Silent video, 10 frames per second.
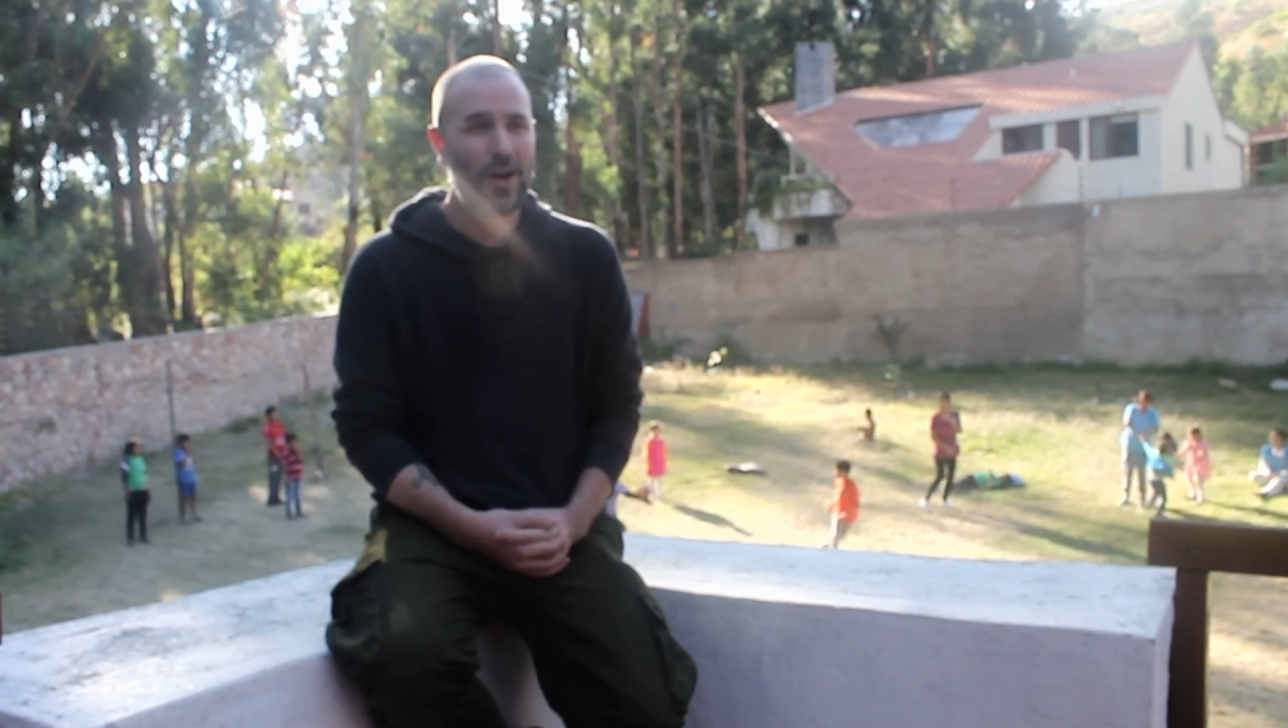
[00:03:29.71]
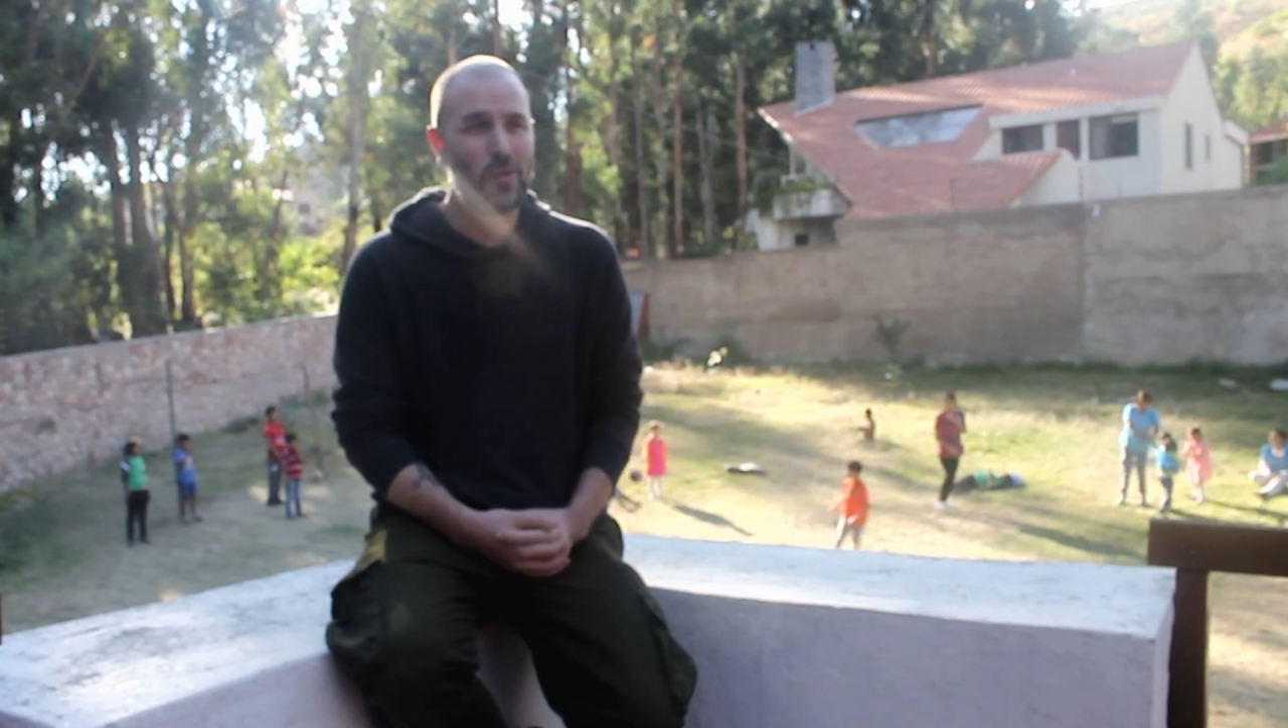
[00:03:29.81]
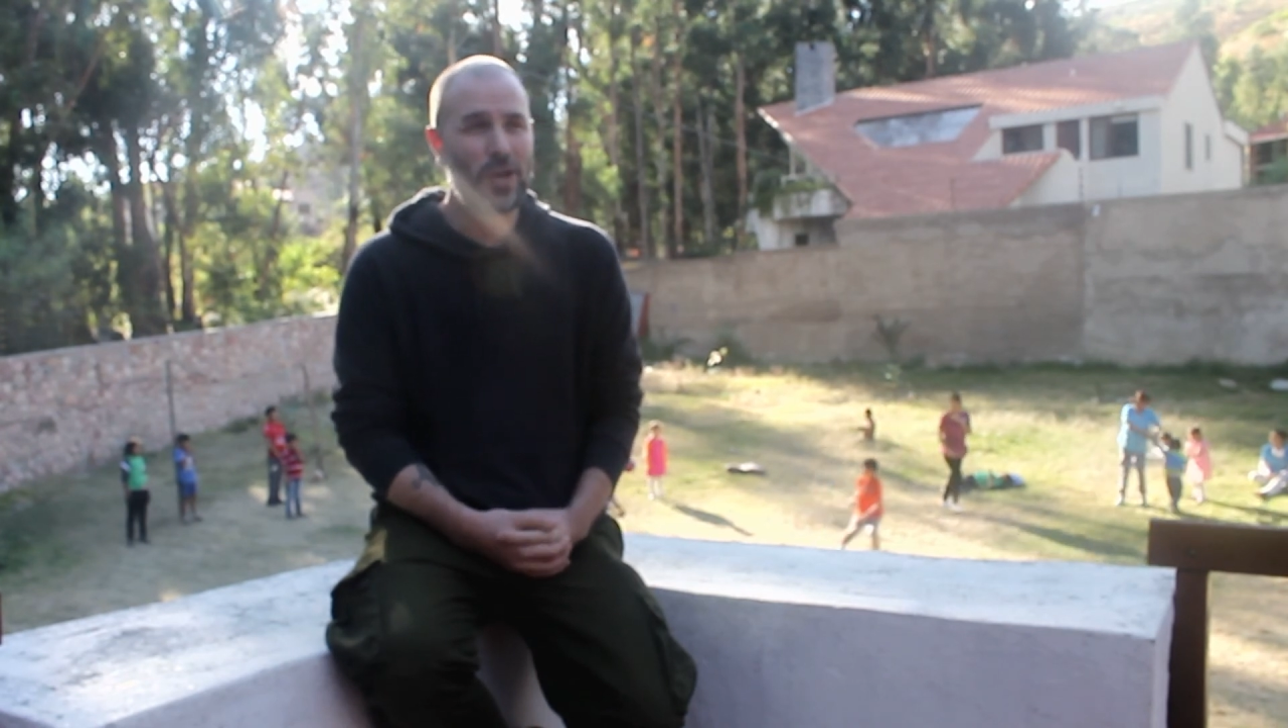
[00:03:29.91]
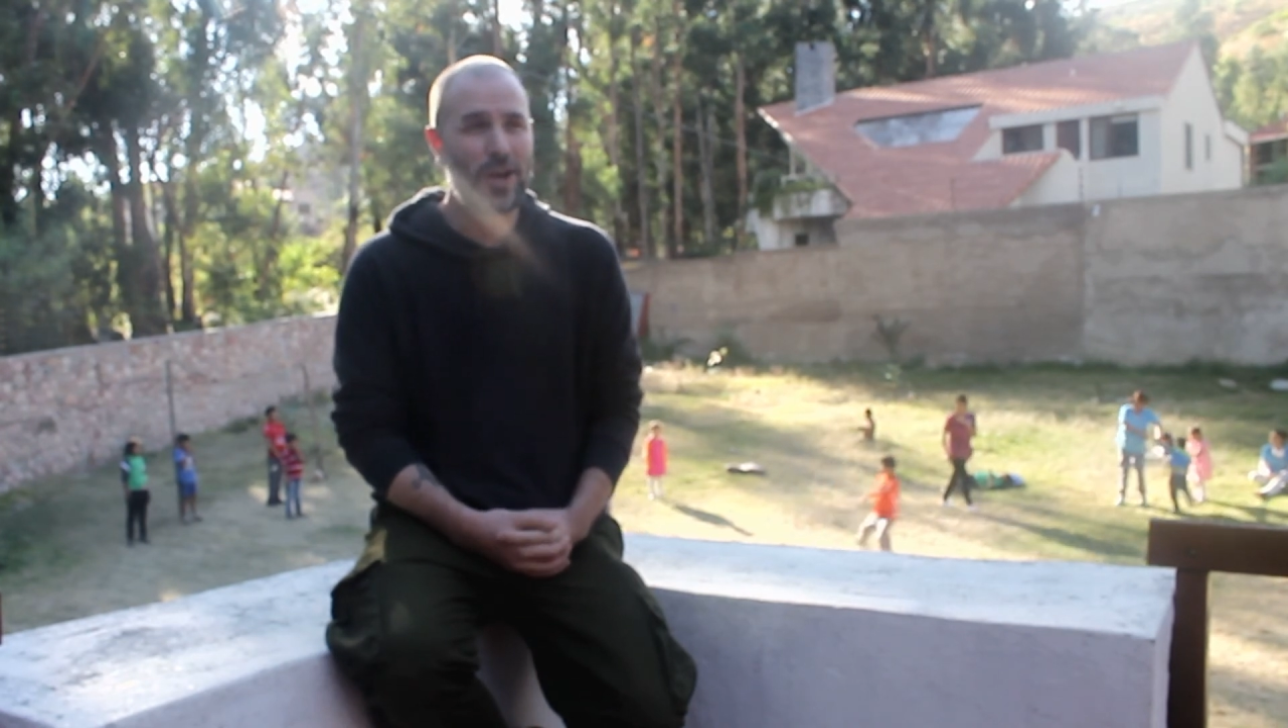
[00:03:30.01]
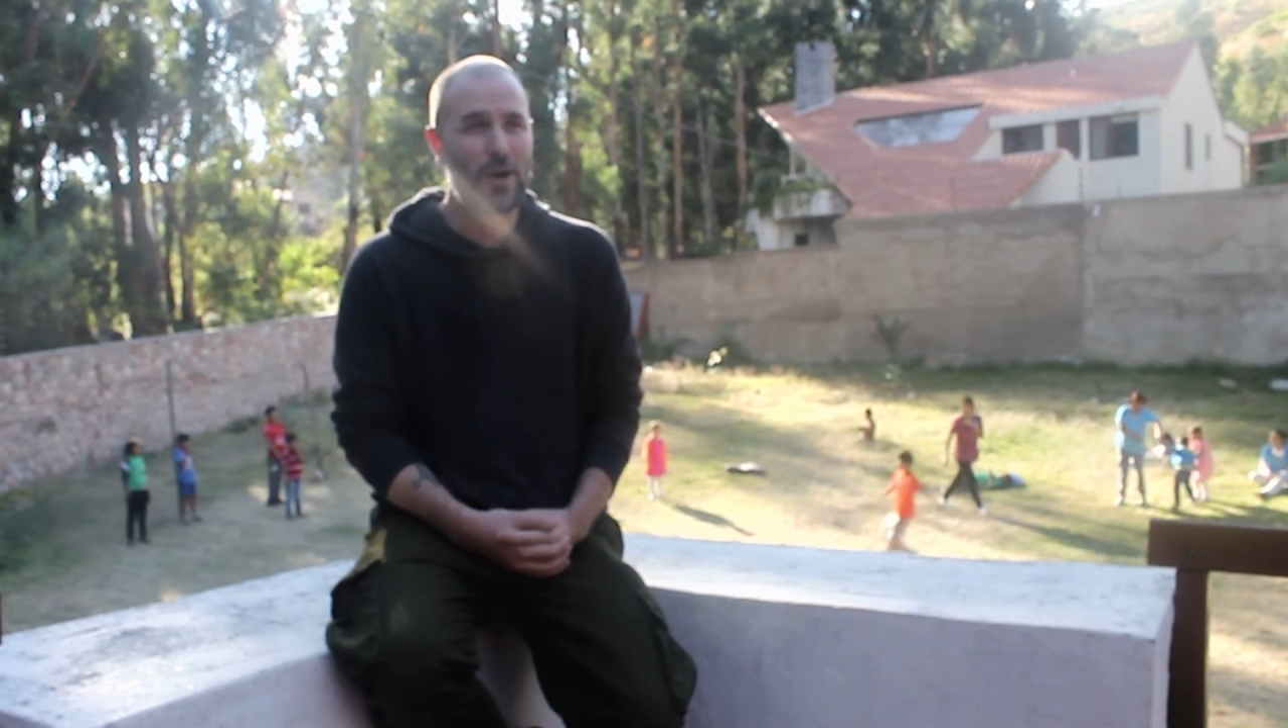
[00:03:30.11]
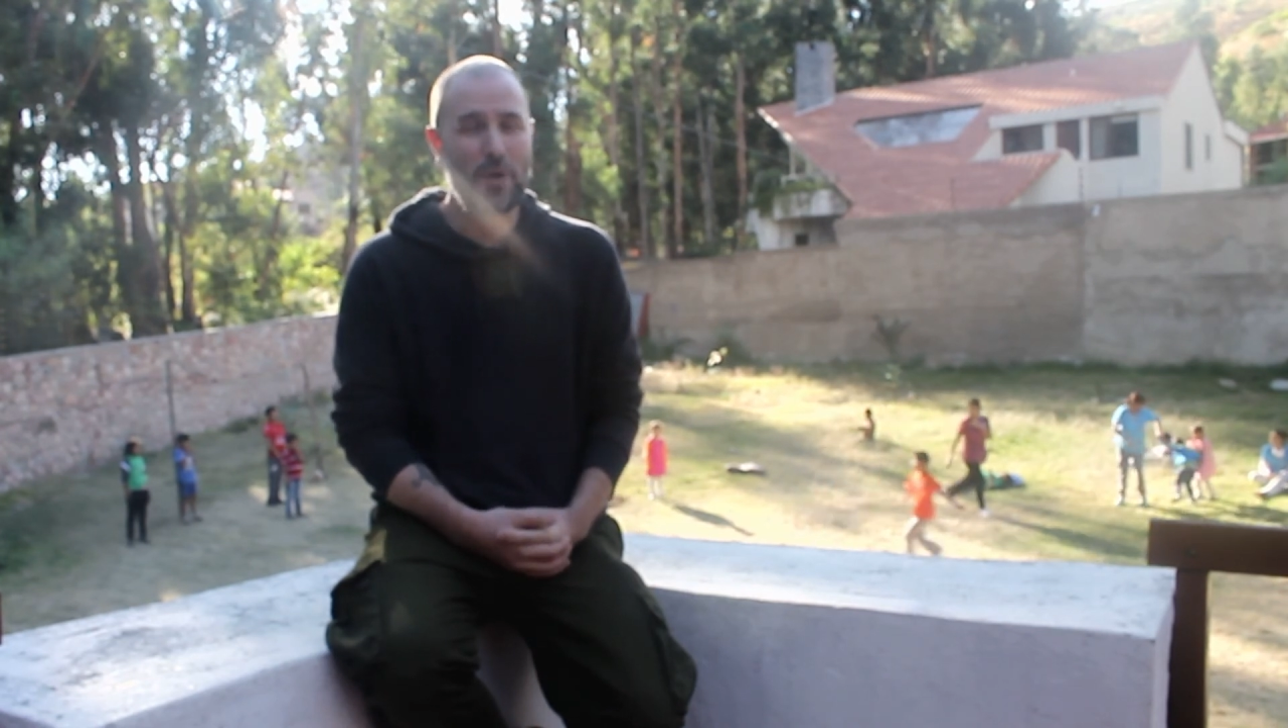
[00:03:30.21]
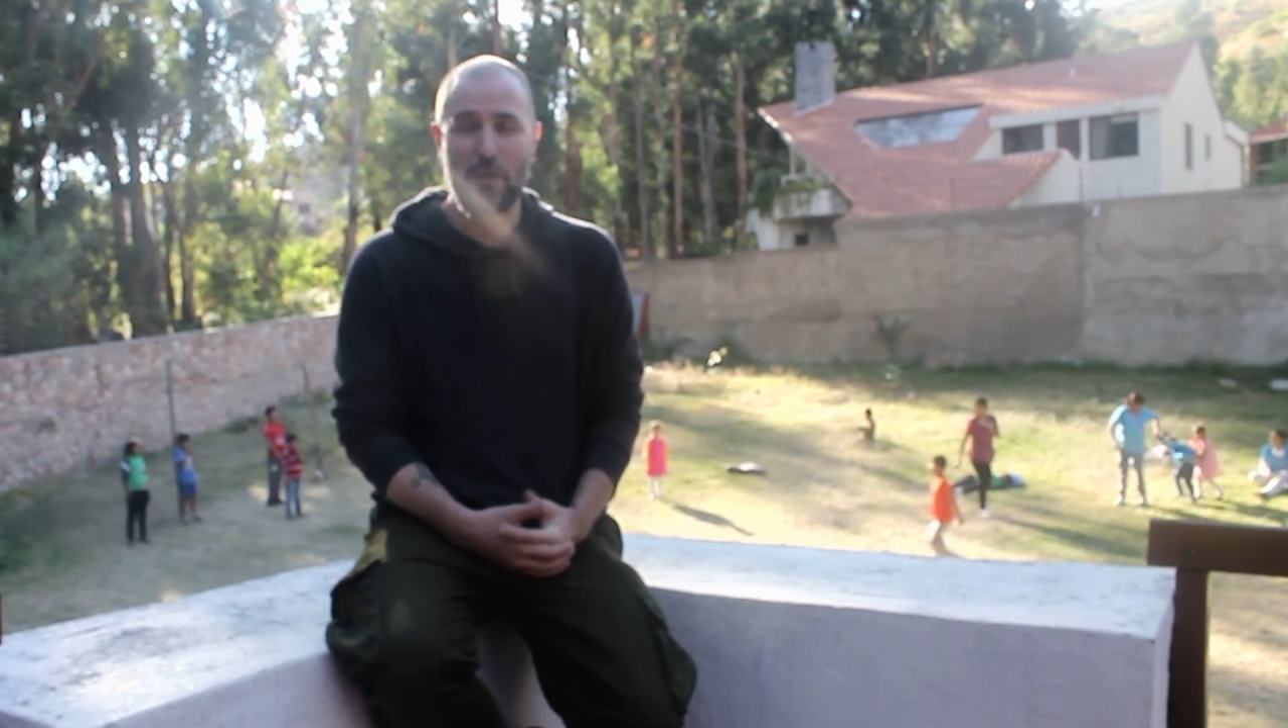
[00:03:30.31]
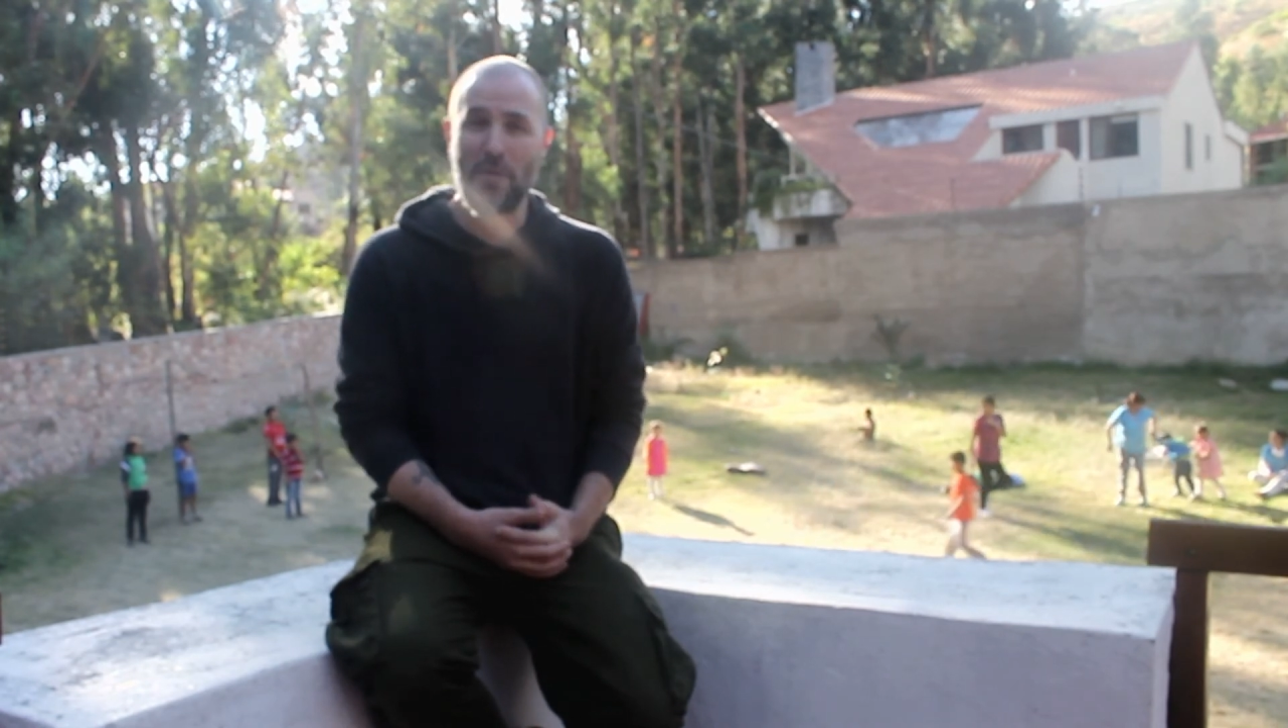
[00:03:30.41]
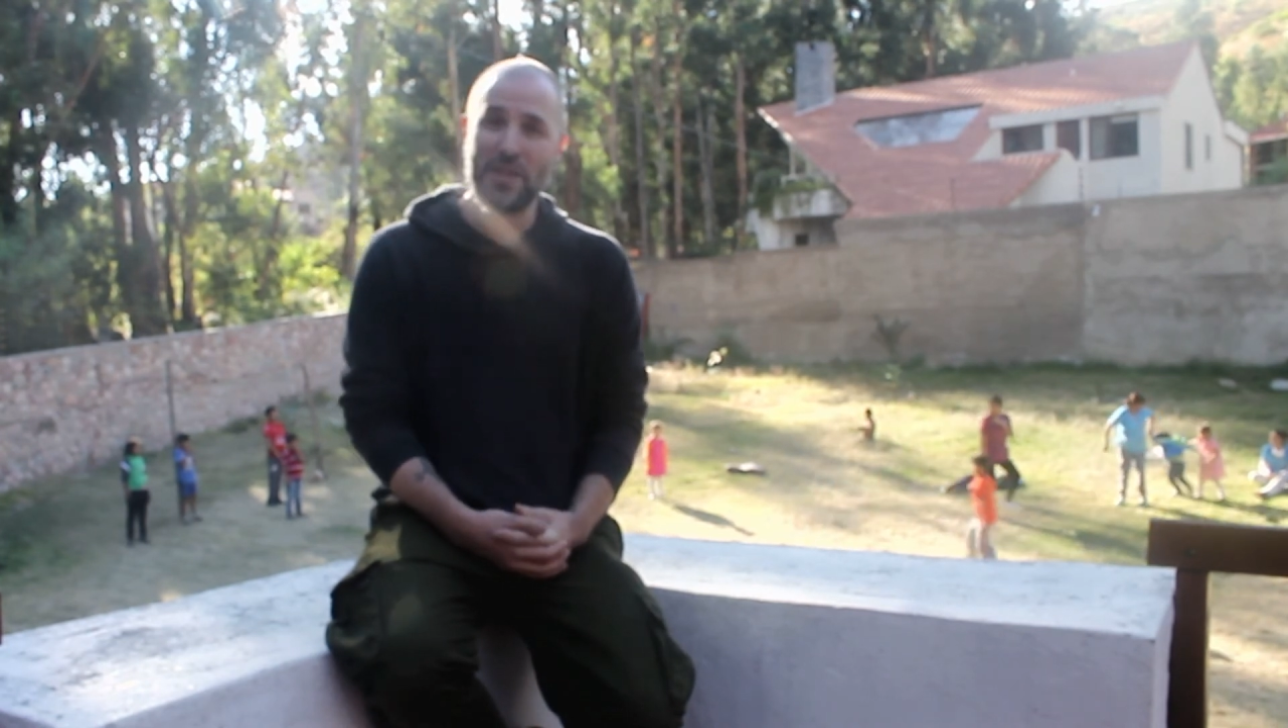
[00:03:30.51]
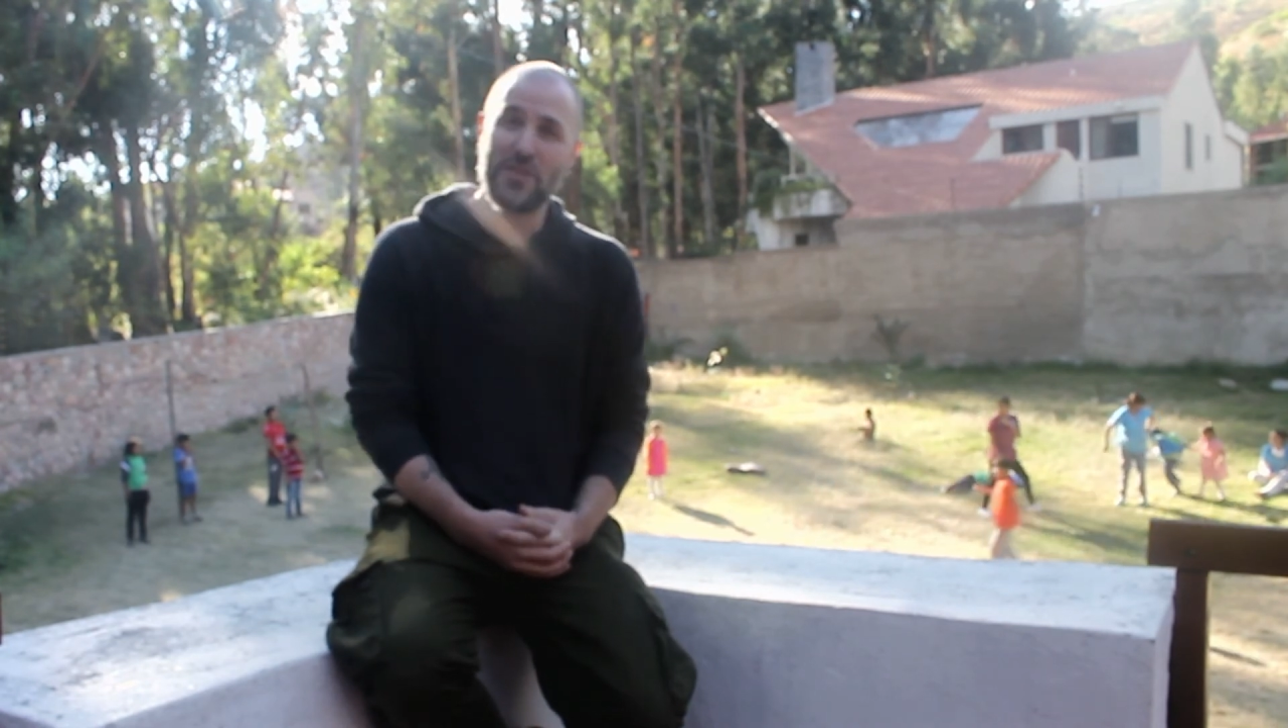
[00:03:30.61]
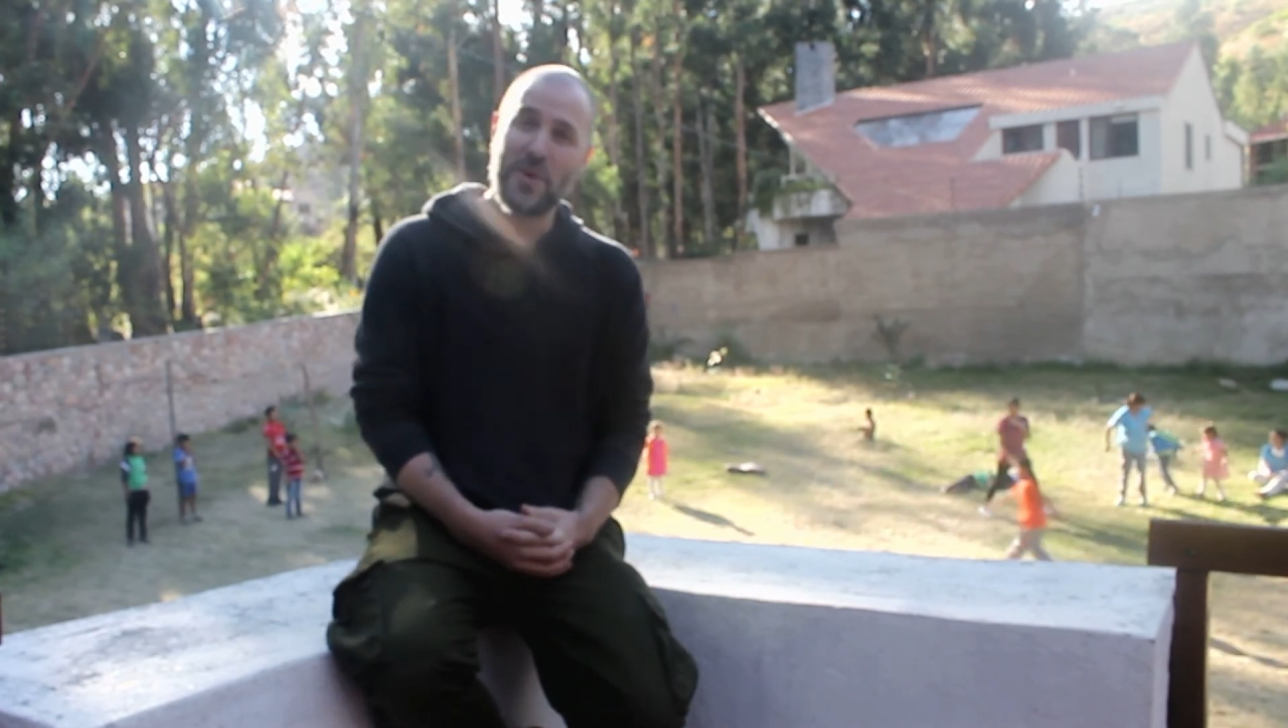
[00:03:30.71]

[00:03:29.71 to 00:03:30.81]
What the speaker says: We are about a month